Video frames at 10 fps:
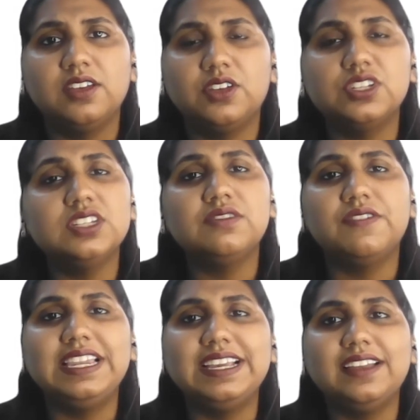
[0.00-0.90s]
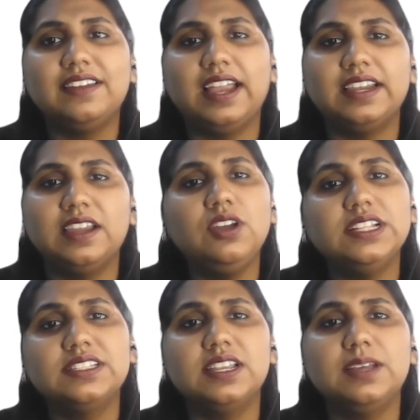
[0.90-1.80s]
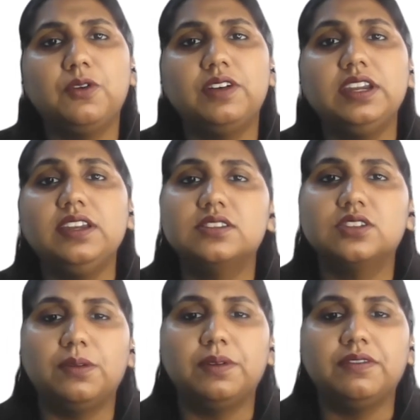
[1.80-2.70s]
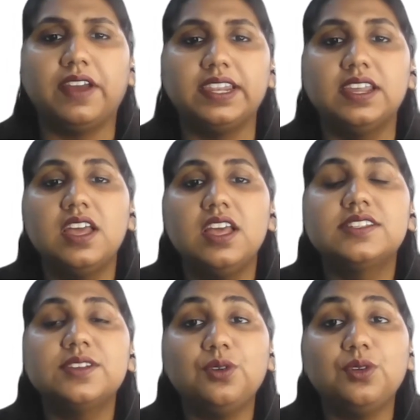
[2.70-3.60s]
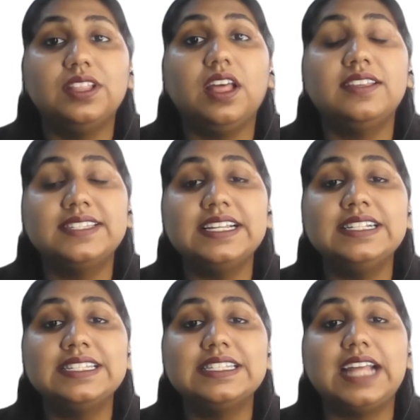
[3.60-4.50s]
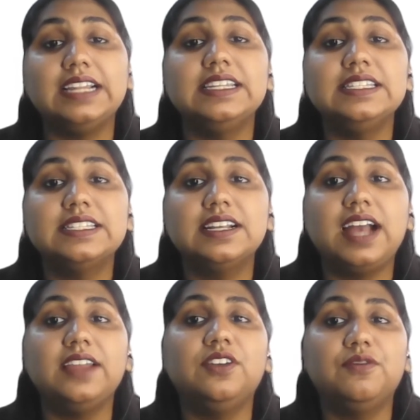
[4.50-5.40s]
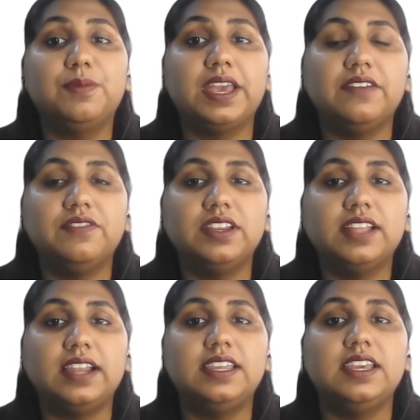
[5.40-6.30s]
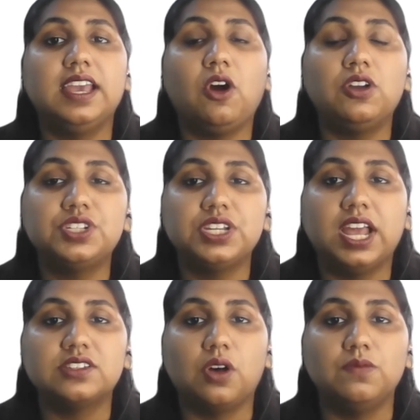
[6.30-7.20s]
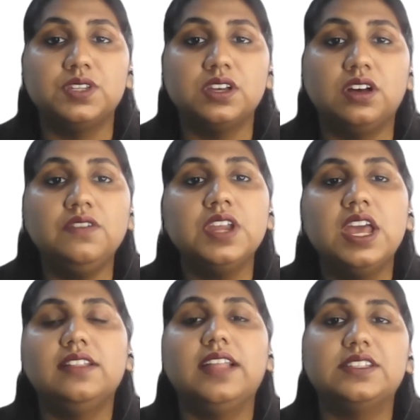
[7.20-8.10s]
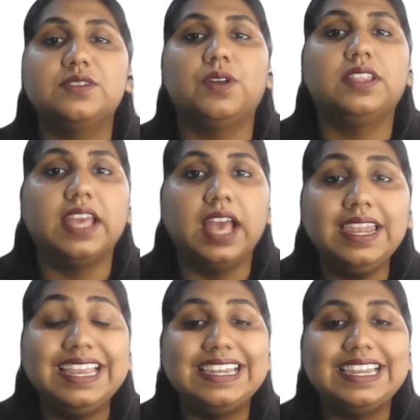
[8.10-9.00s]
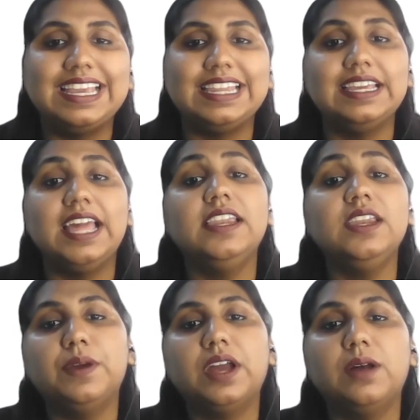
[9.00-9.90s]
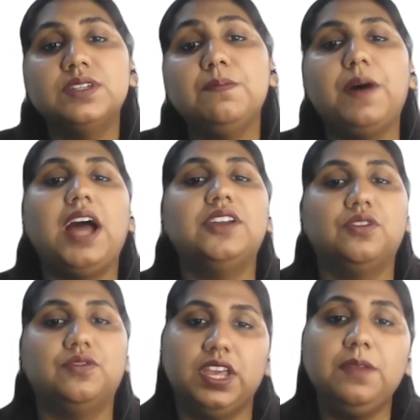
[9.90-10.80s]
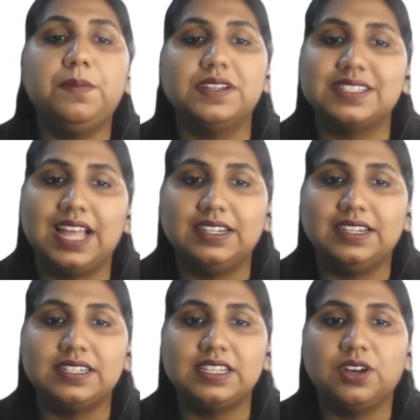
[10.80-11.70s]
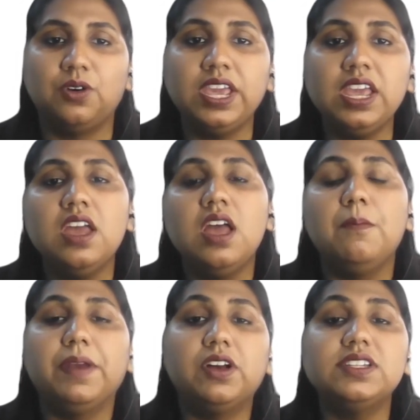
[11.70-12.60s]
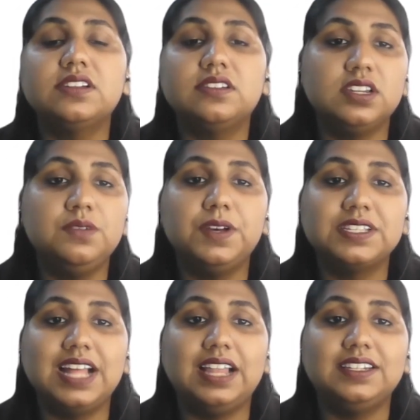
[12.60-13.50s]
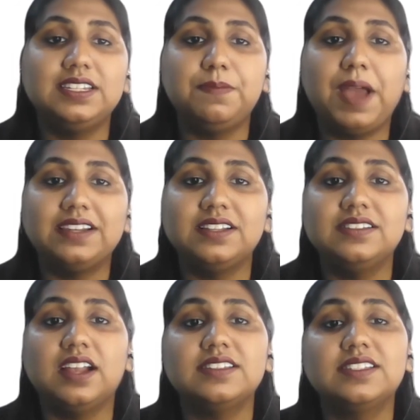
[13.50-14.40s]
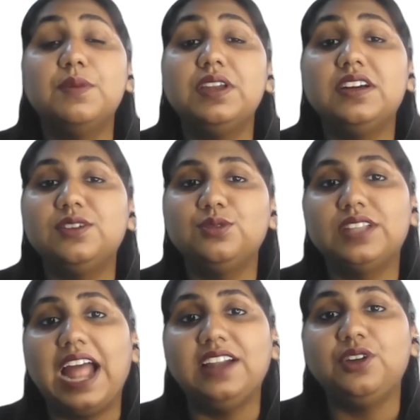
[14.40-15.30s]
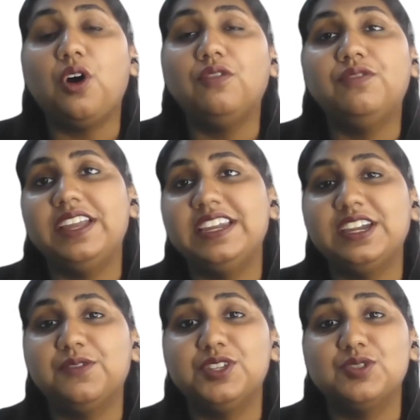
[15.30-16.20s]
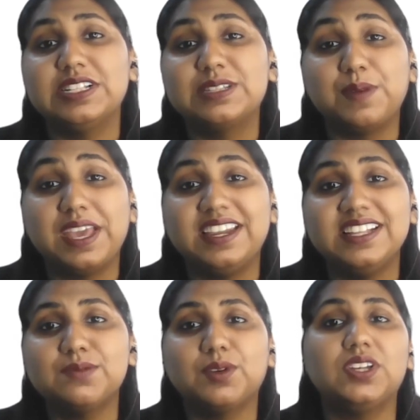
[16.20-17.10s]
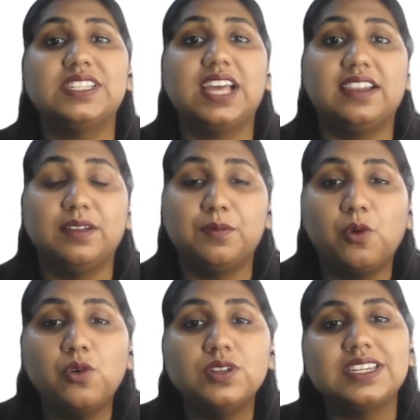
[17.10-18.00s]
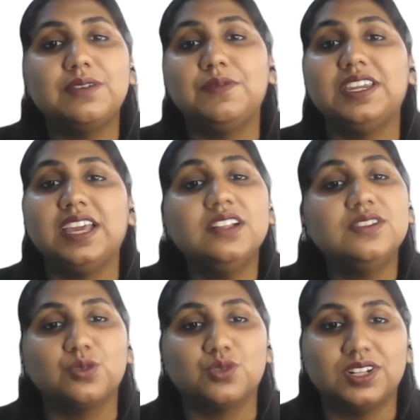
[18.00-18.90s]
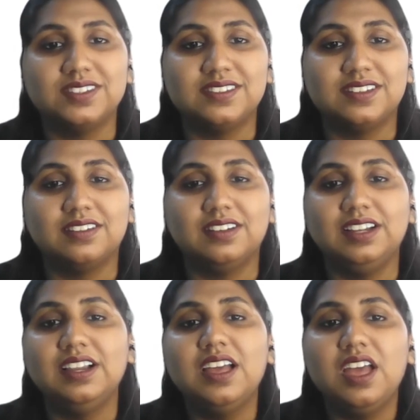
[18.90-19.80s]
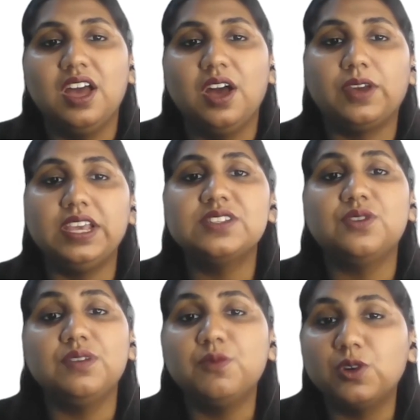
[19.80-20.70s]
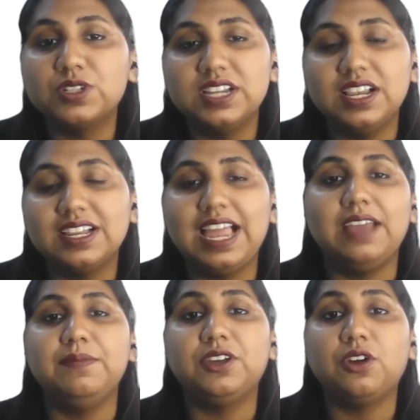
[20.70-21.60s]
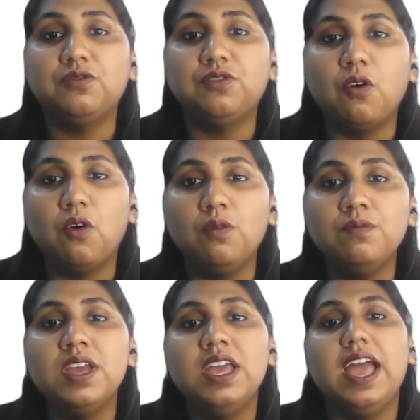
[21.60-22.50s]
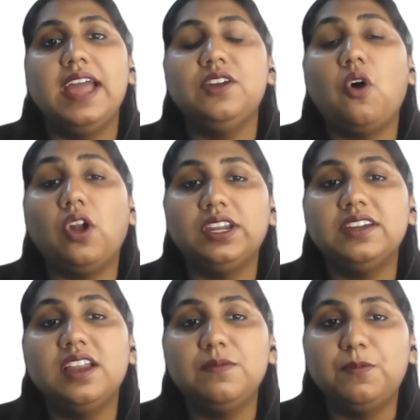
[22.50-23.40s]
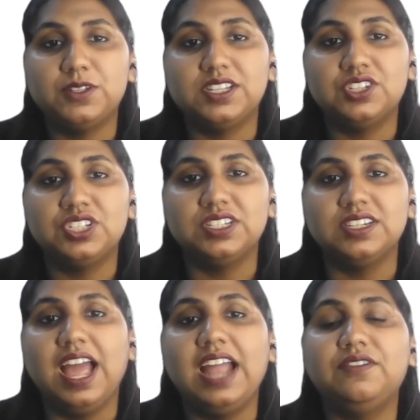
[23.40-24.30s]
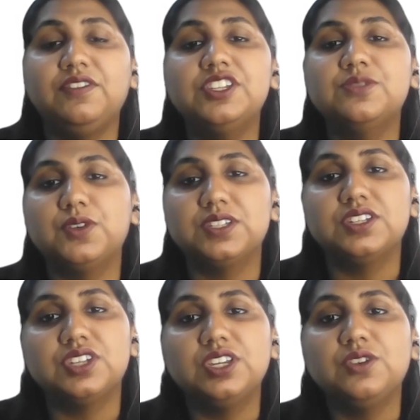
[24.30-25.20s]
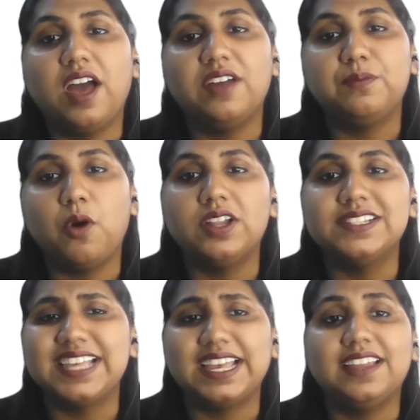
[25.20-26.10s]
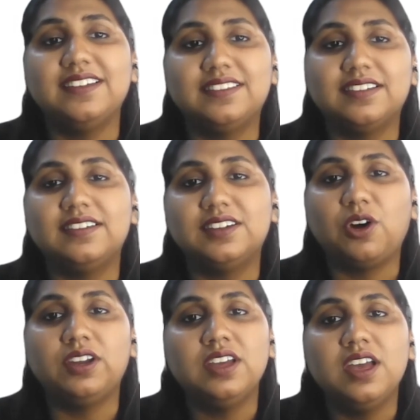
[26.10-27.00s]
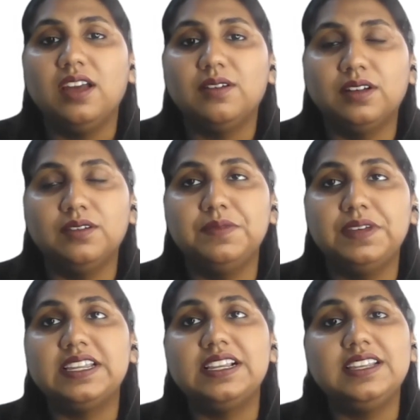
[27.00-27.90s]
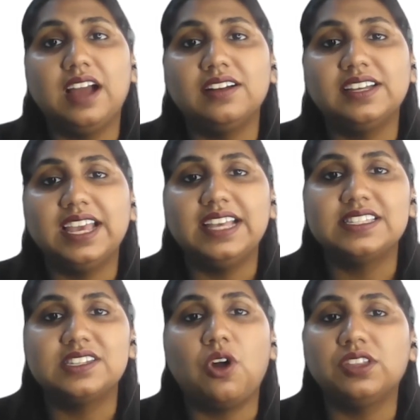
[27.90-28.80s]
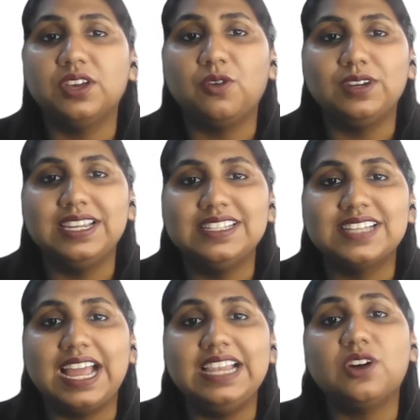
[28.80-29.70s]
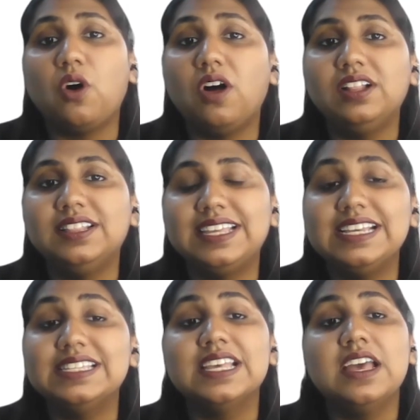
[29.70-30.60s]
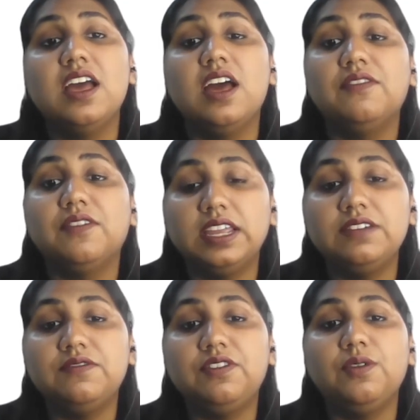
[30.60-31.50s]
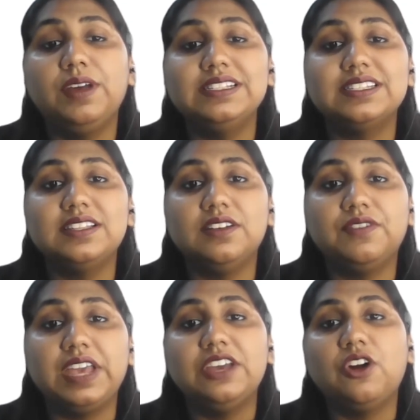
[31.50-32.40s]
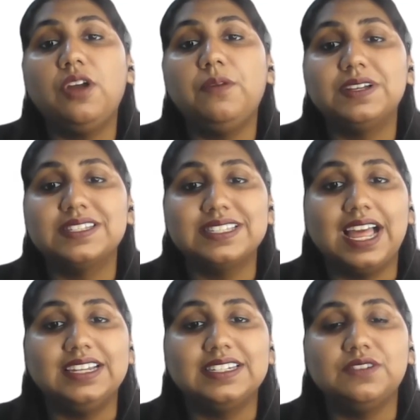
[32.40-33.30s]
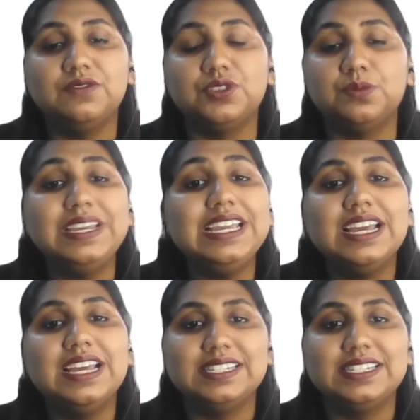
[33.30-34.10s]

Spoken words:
You're just feeling it right now. Let's sleep over it. It's going to be fine. So since that is the kind of behavior that he or she has observed, that's what they are indicating, and it becomes a part of their personality. Okay, because certain personality patterns are similar to that of an individual's parents, because they are their most immediate social circle. Okay, so emotional climate of home and ordinal position, at which position you are born, second, third, or middle, youngest, or the only child, all these influence the way your personality would be